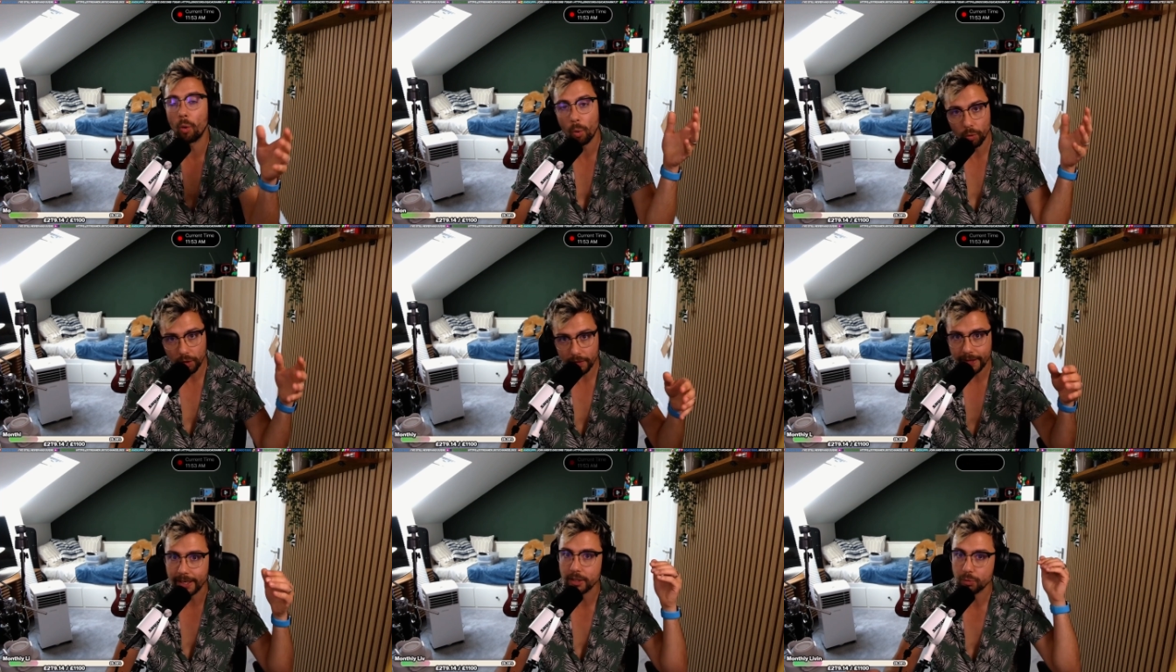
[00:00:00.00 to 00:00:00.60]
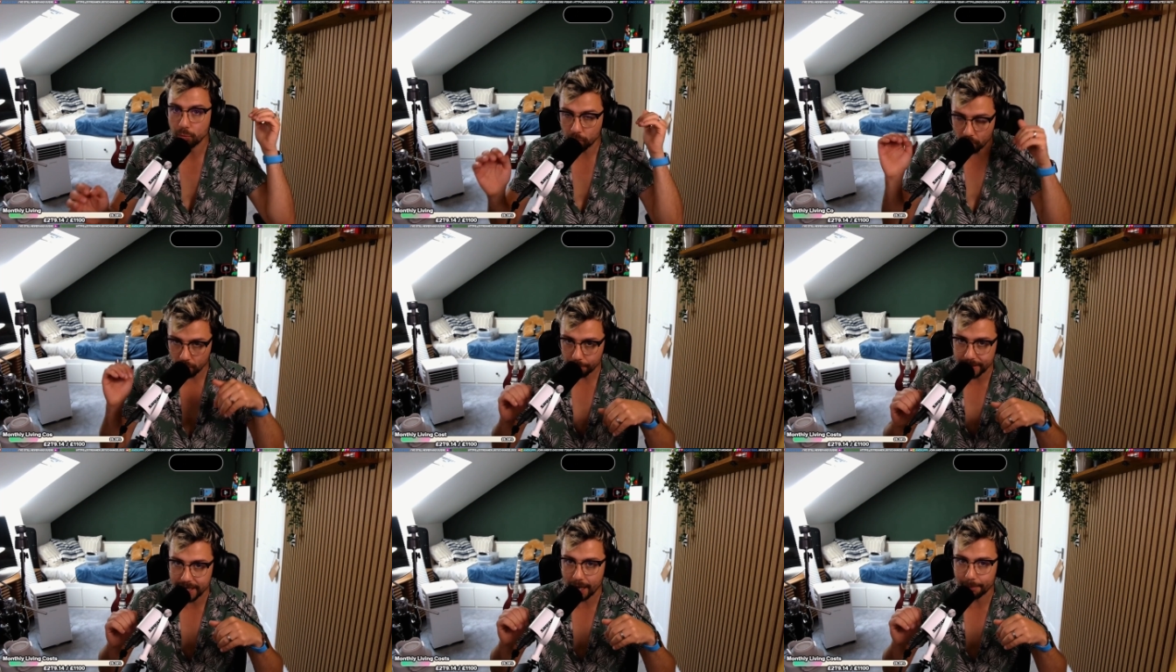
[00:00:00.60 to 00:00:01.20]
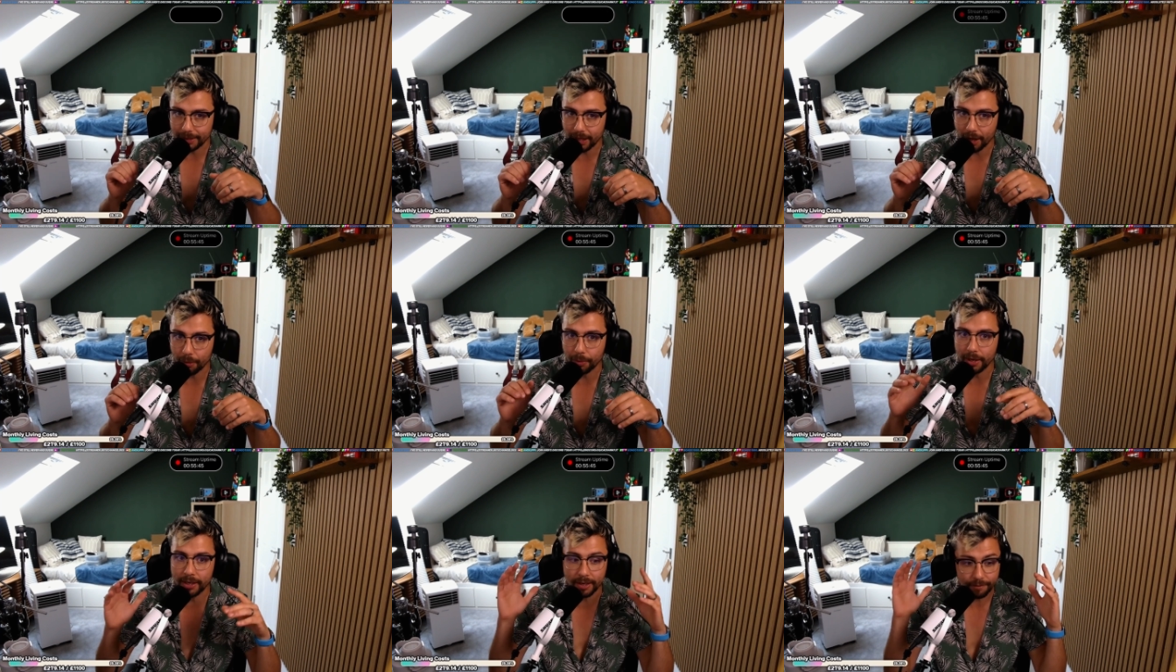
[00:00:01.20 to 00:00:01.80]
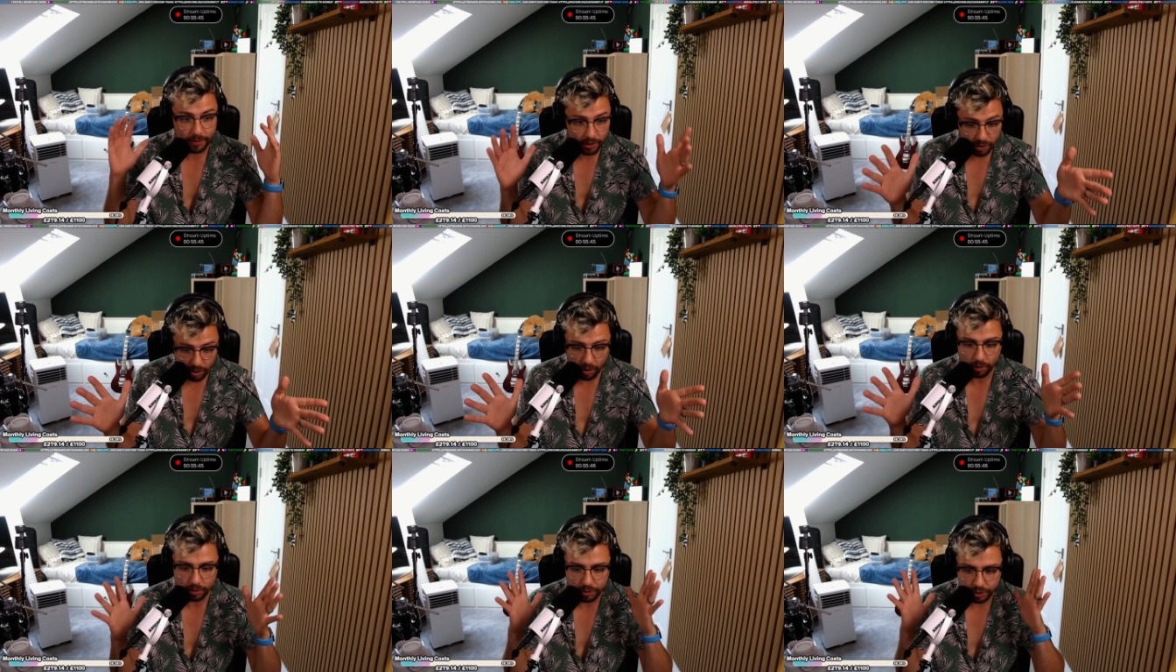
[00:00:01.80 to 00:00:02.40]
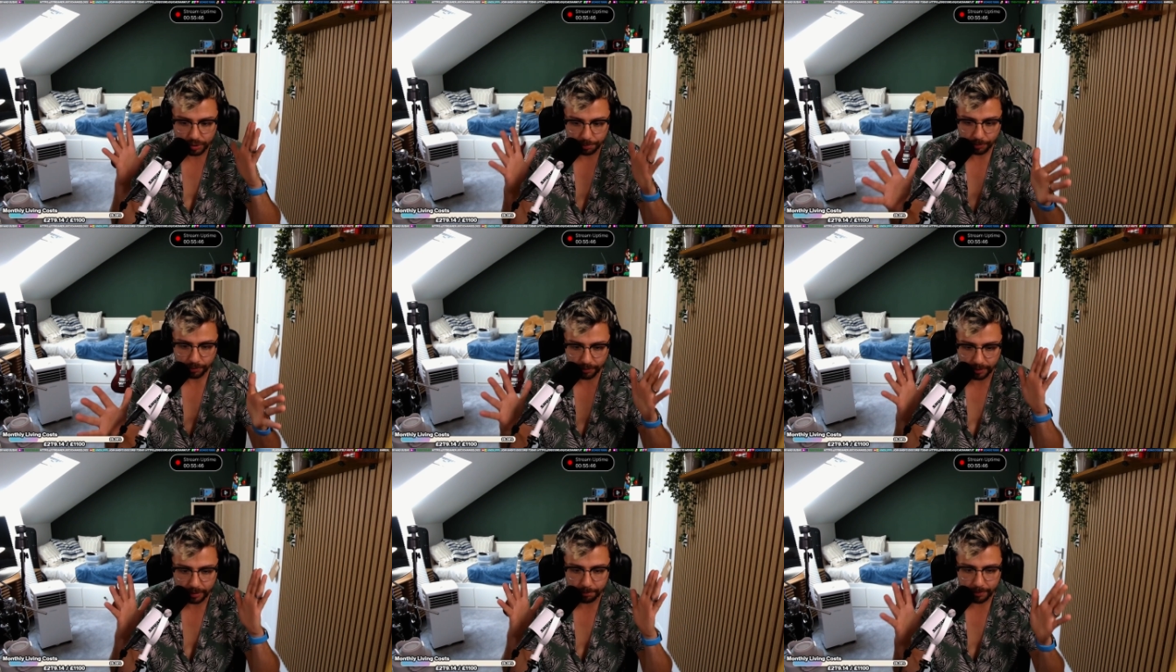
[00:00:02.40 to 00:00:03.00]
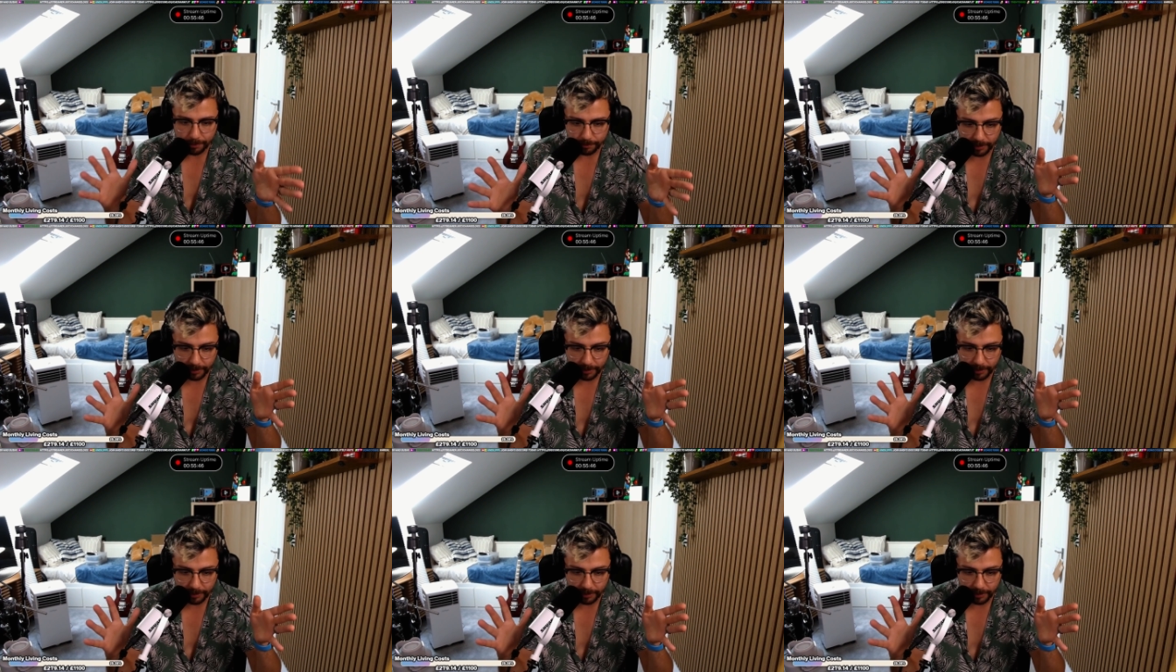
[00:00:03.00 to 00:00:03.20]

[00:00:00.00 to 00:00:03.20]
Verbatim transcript: All the links will be down below. And if you're not supporting